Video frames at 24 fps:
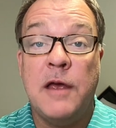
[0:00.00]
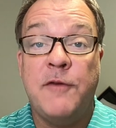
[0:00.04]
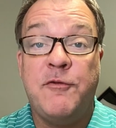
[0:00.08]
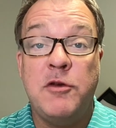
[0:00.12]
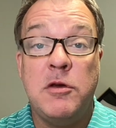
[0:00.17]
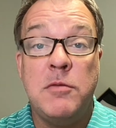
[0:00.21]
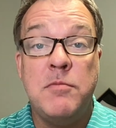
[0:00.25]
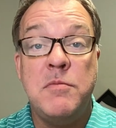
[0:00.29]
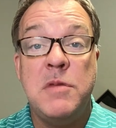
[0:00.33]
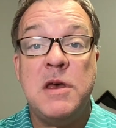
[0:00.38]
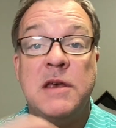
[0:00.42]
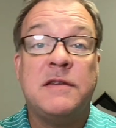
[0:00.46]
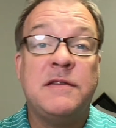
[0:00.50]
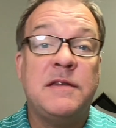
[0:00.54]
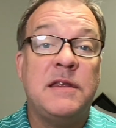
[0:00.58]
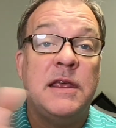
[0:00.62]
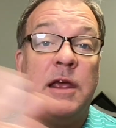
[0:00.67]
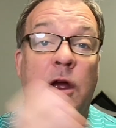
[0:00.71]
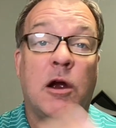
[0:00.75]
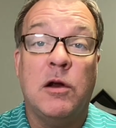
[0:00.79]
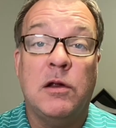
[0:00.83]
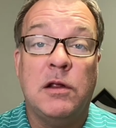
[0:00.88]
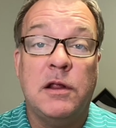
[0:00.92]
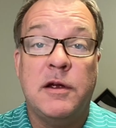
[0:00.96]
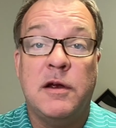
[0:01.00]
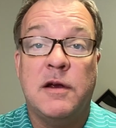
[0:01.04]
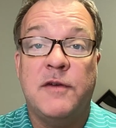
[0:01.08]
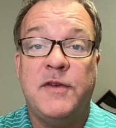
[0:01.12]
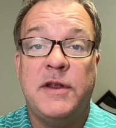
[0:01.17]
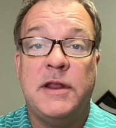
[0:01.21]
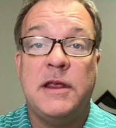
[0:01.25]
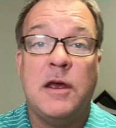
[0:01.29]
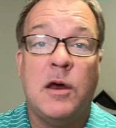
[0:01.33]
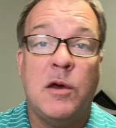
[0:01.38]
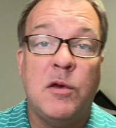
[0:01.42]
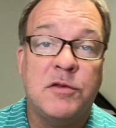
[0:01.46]
If you missed the earlier
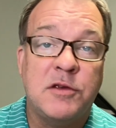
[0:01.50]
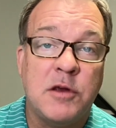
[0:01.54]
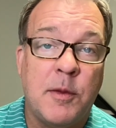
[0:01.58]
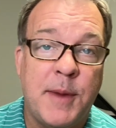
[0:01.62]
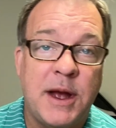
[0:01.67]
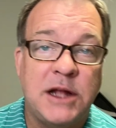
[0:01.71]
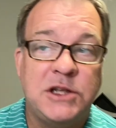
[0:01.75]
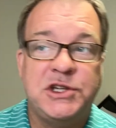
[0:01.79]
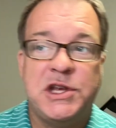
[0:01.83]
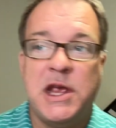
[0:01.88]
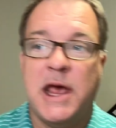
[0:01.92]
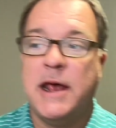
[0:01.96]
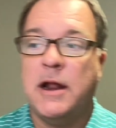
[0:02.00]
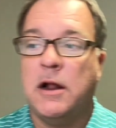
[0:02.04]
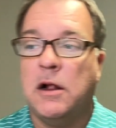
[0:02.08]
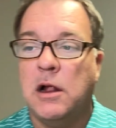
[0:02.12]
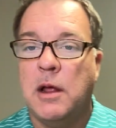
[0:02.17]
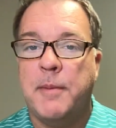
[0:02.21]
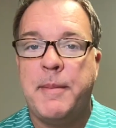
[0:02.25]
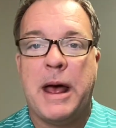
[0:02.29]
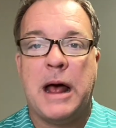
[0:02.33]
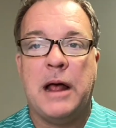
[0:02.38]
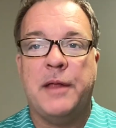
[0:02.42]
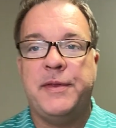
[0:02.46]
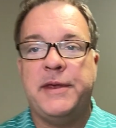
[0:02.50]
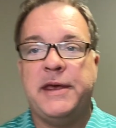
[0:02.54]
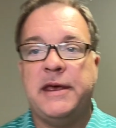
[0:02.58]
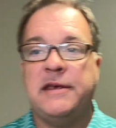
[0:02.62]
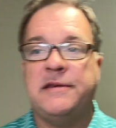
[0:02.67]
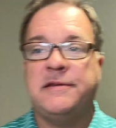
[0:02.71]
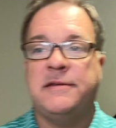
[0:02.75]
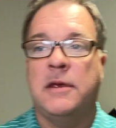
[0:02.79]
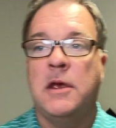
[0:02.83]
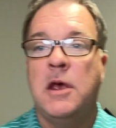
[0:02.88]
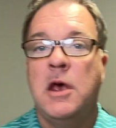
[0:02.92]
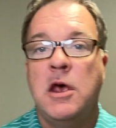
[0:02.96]
videos on my channel about
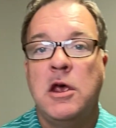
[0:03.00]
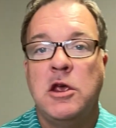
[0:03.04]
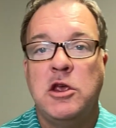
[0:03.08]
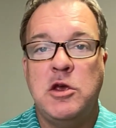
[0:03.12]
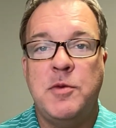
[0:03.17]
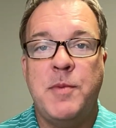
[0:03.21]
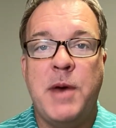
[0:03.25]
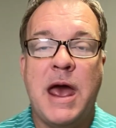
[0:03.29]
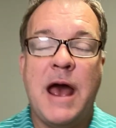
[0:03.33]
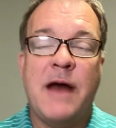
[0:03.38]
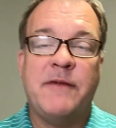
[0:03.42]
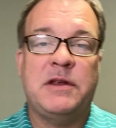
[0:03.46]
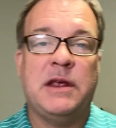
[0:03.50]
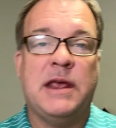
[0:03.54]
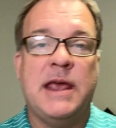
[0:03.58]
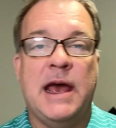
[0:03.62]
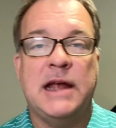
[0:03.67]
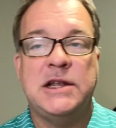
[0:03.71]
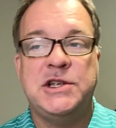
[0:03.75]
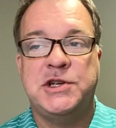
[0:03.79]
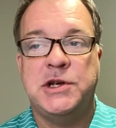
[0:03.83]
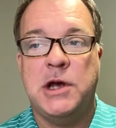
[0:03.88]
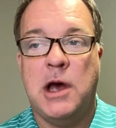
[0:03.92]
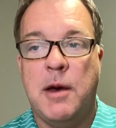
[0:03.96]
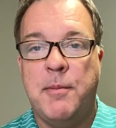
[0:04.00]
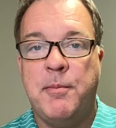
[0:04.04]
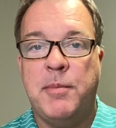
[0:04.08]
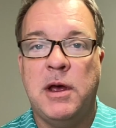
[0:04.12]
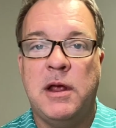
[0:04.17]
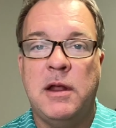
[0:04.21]
this, you may have to catch up.